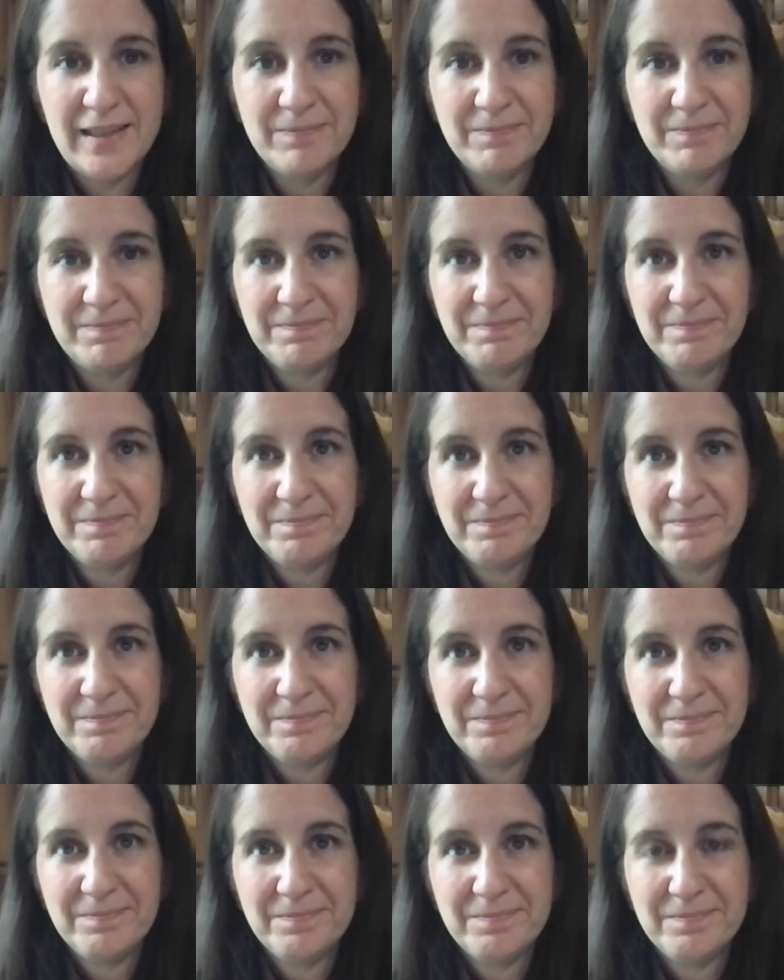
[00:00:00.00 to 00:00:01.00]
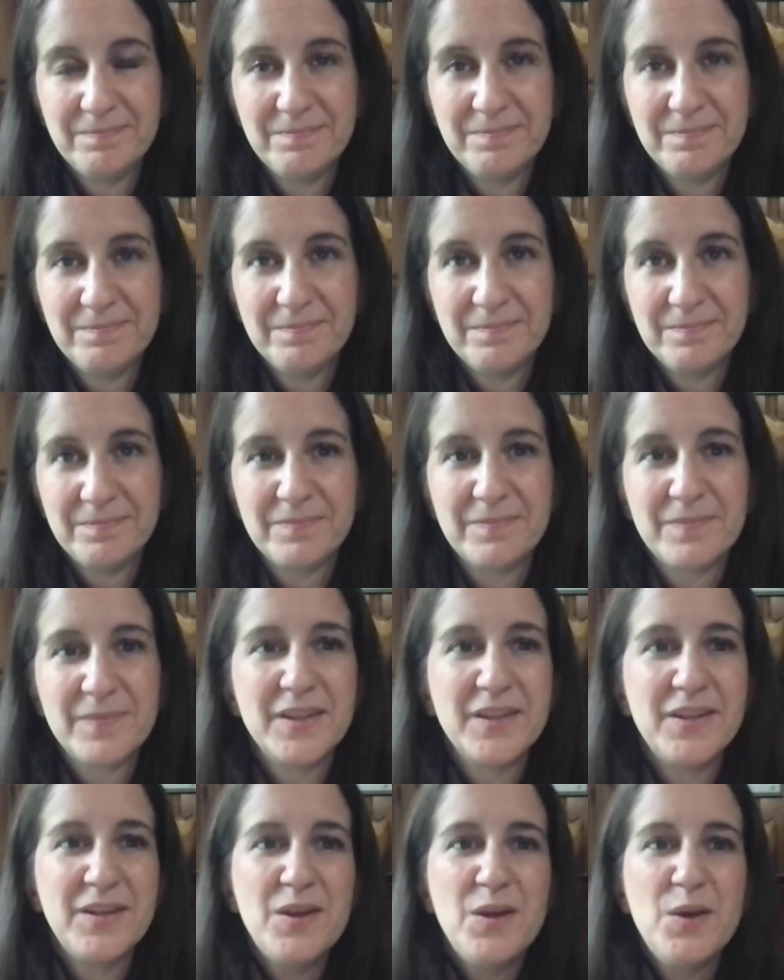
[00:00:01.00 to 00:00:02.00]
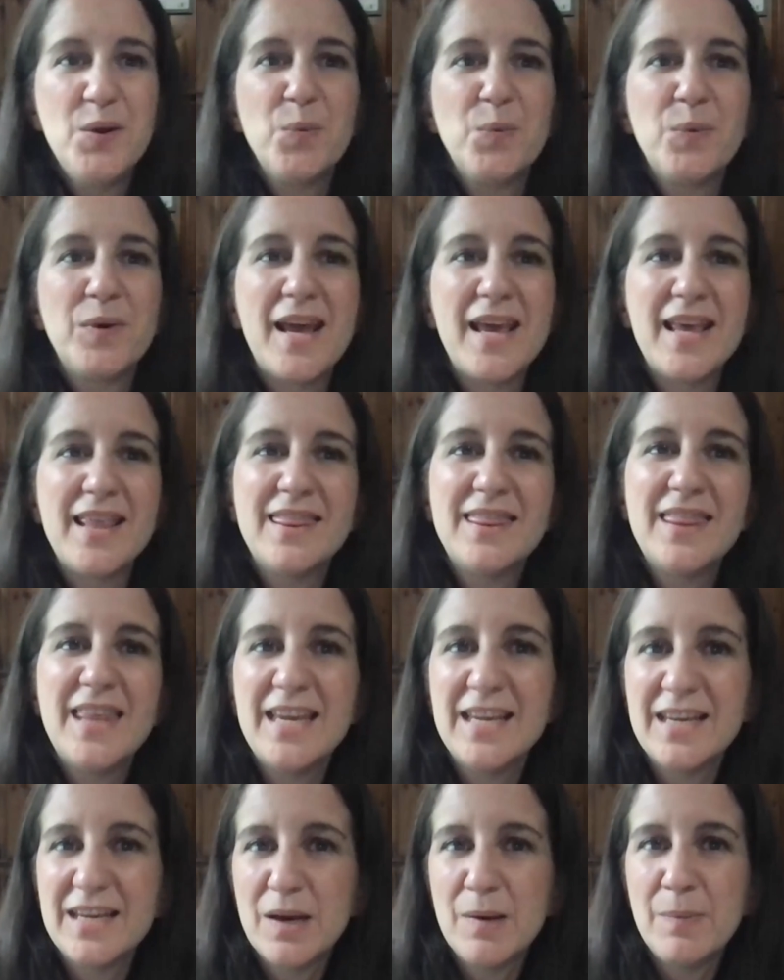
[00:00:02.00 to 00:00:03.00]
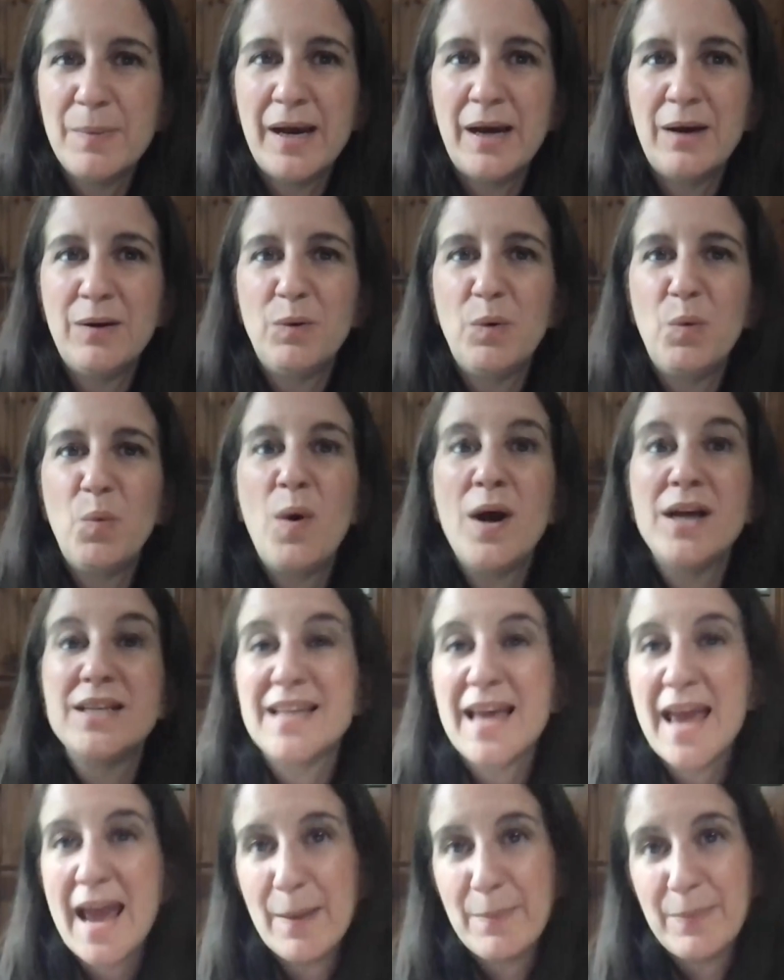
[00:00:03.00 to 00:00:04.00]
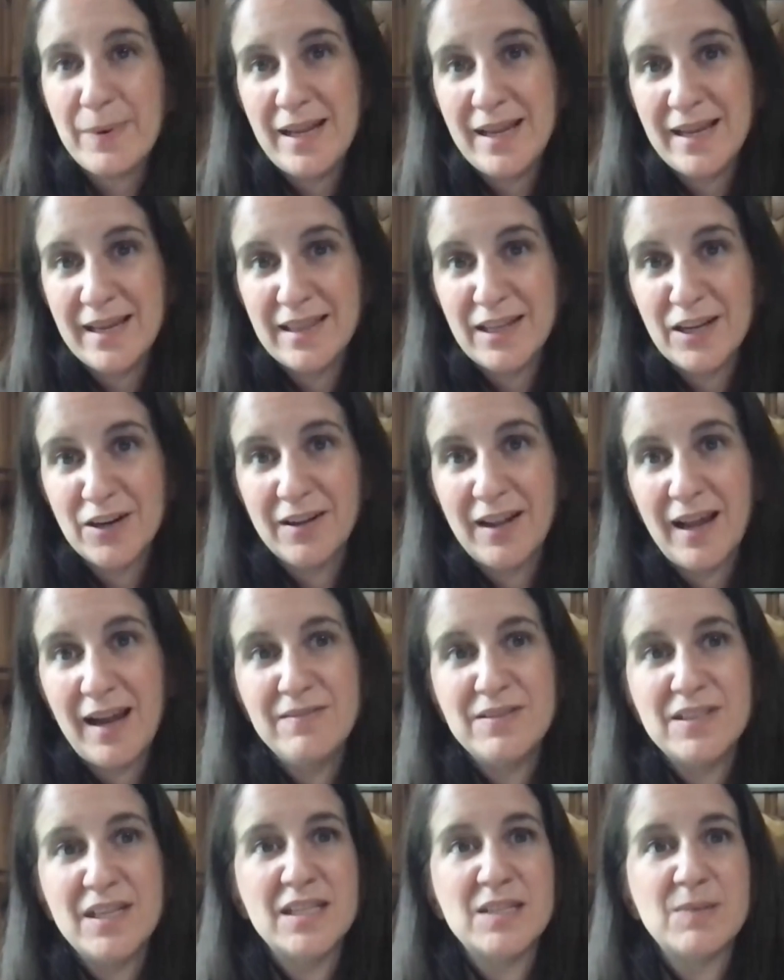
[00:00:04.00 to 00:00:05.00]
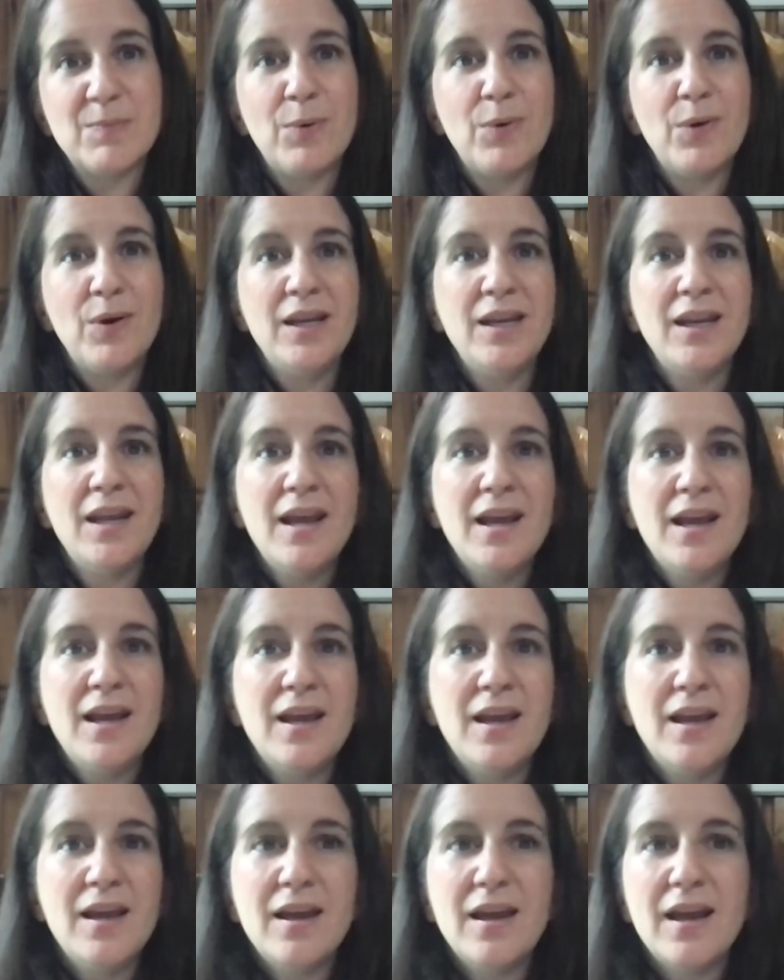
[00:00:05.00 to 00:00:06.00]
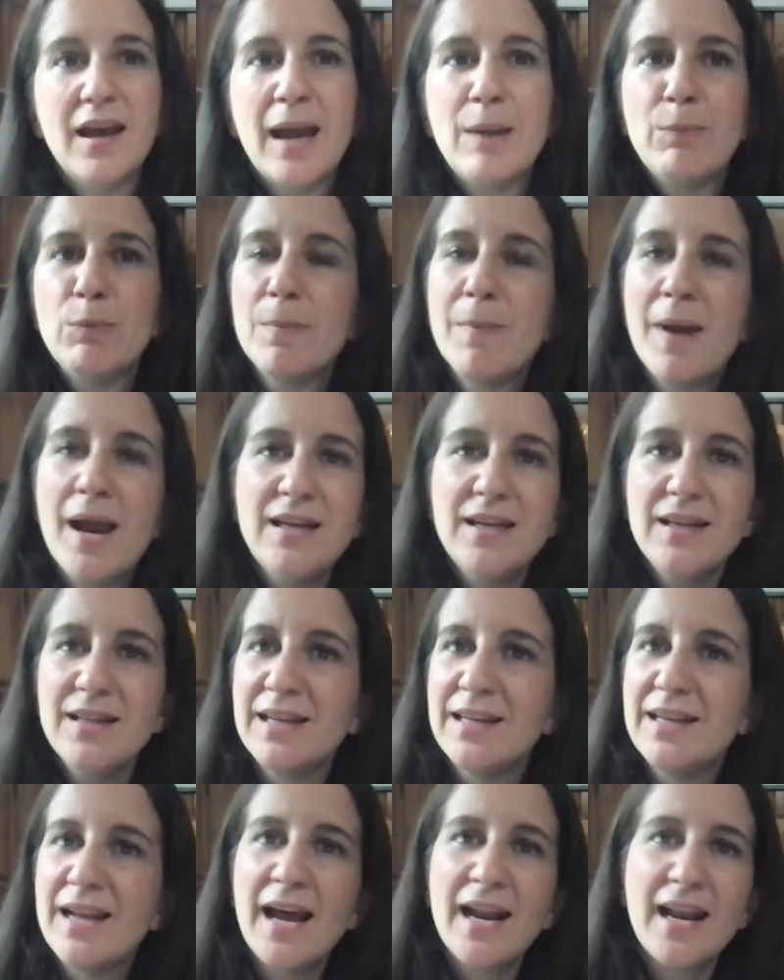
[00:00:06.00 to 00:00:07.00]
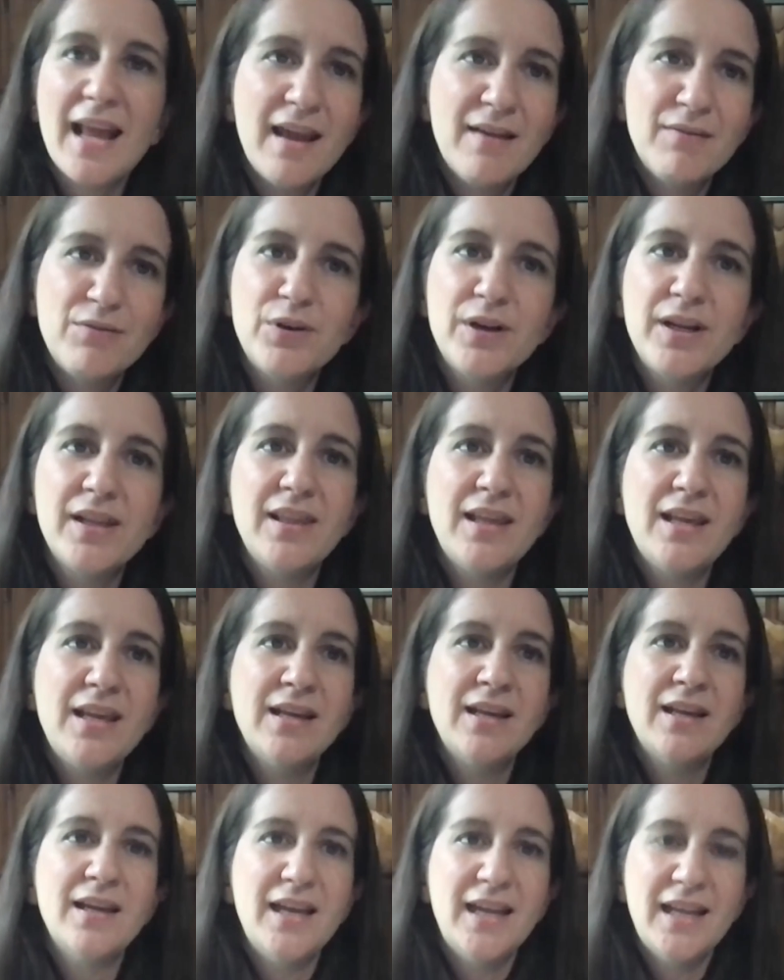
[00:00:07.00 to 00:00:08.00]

When I think about what's happening in their lives at this point, I'm reminded that not everything in life goes the way we expect.